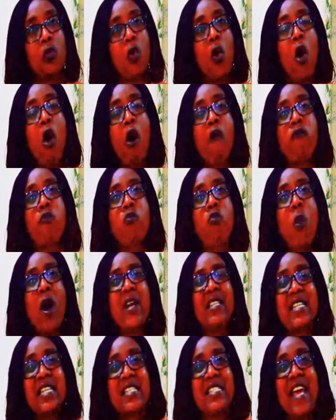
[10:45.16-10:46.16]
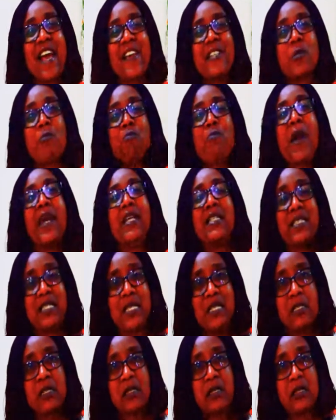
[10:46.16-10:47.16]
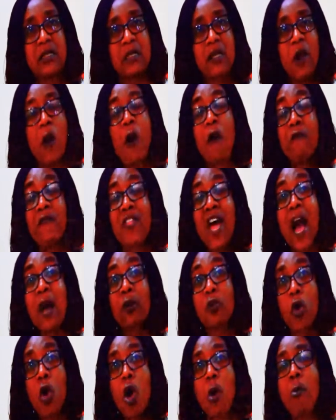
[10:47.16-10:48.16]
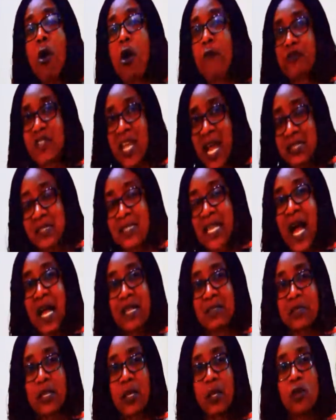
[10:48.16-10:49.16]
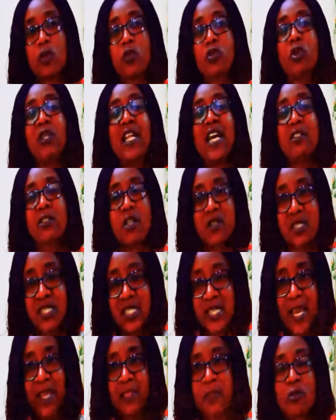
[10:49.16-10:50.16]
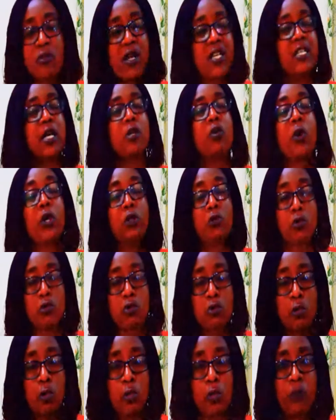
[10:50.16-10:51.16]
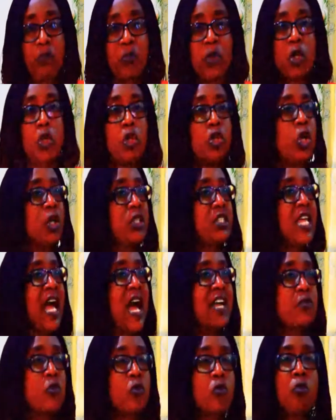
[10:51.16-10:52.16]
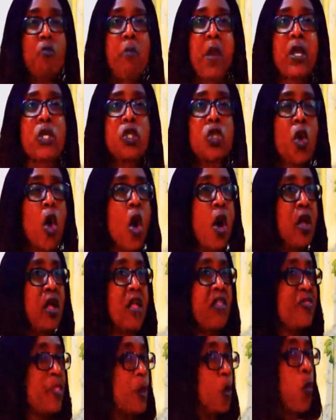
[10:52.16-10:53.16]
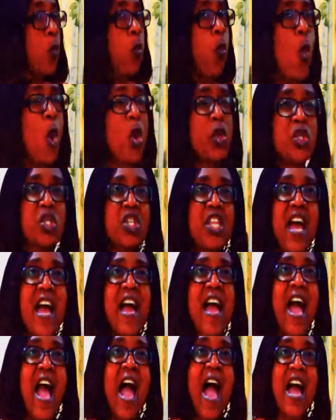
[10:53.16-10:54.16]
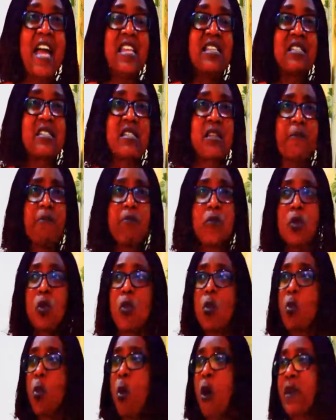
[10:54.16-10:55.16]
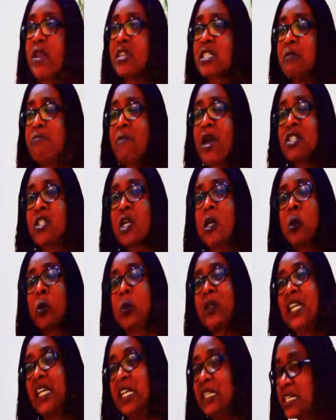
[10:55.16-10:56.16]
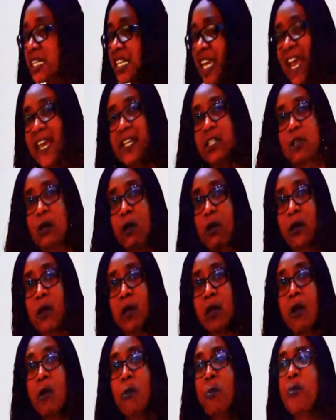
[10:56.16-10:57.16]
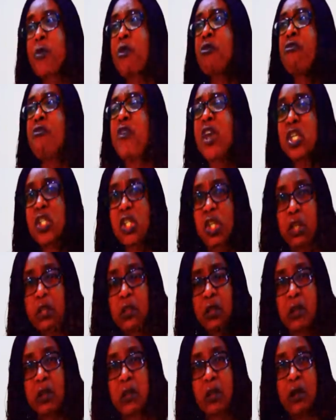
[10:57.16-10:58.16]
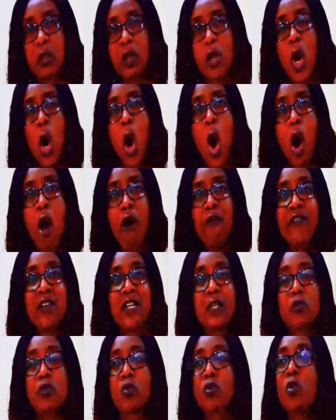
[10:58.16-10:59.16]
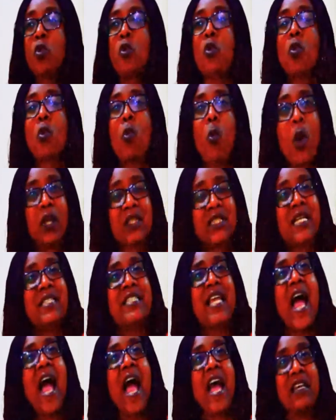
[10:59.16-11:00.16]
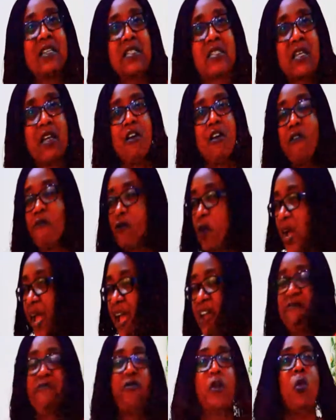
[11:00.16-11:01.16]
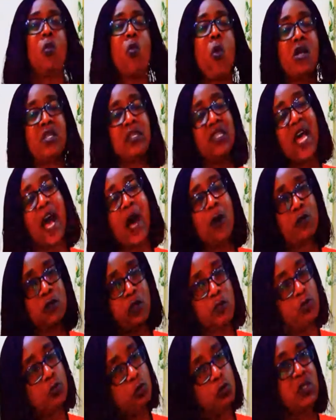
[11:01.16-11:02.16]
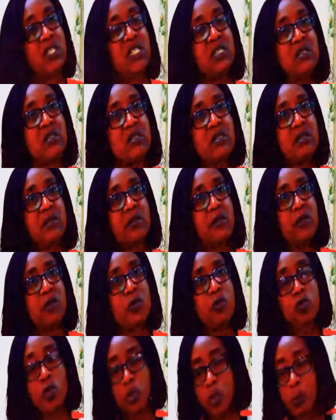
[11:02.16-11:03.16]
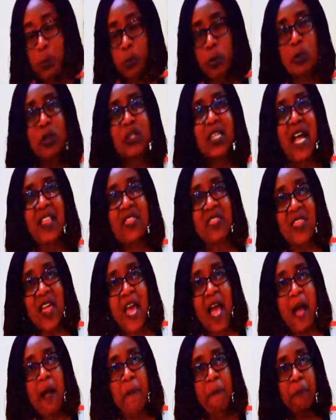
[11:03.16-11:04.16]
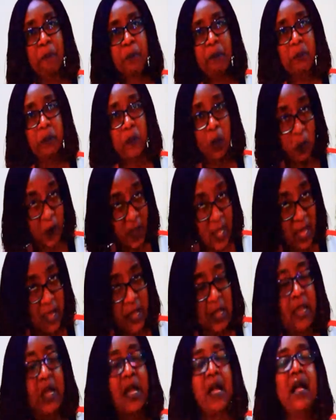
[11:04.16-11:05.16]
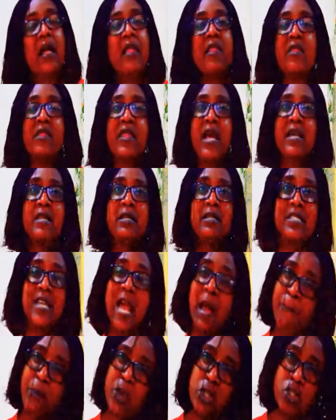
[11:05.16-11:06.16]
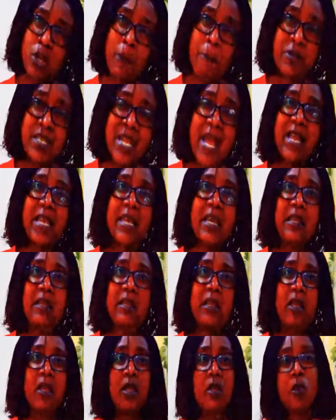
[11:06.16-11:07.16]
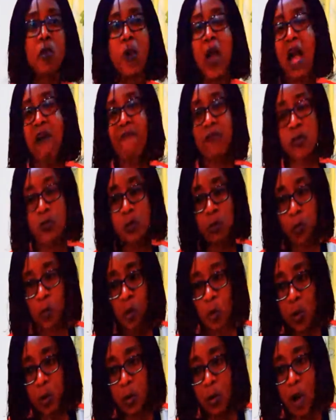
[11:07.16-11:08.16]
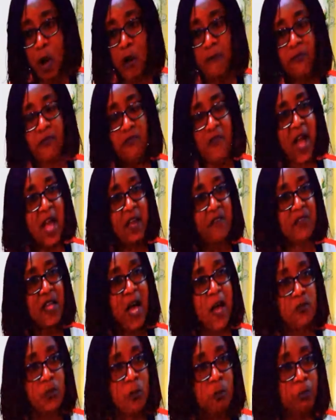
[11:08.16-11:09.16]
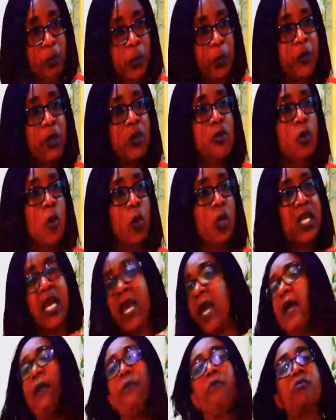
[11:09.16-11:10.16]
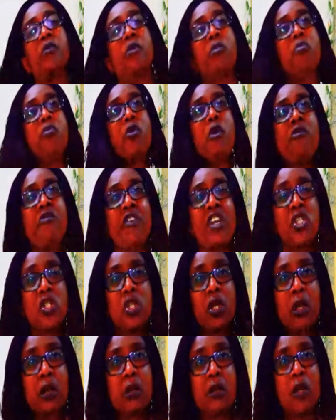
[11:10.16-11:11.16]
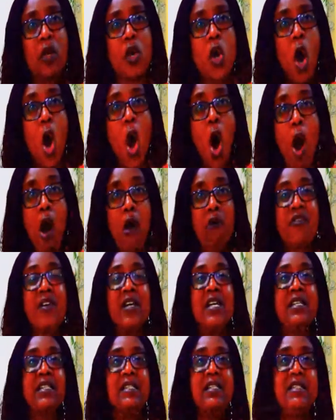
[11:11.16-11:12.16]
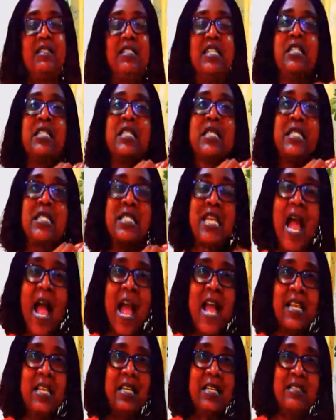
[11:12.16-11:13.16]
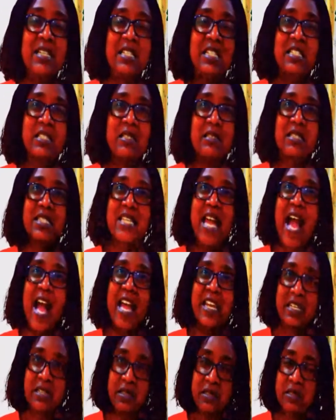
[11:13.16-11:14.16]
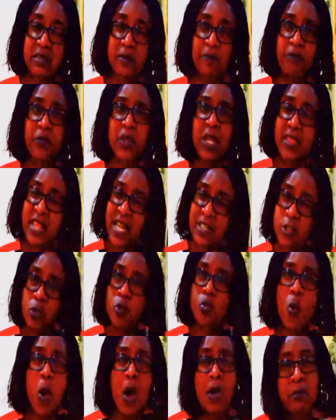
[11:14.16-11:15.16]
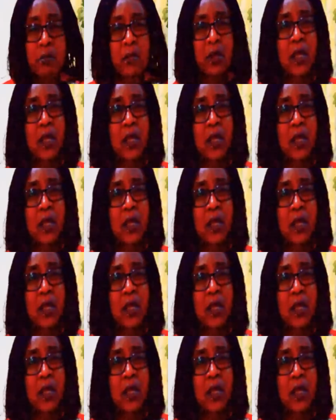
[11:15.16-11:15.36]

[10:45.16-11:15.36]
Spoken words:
of what is expected of the outcome of that task. So let us say the students are going to school. Your task is to make sure they wash their hands. What is the measurable indicator? Provision of 2 water tanks for every 1,000 students. So you put that there, okay? Then temperature taking. You have a school of 5,000 pupils, okay? Provision of 10 digital scanners. That is one.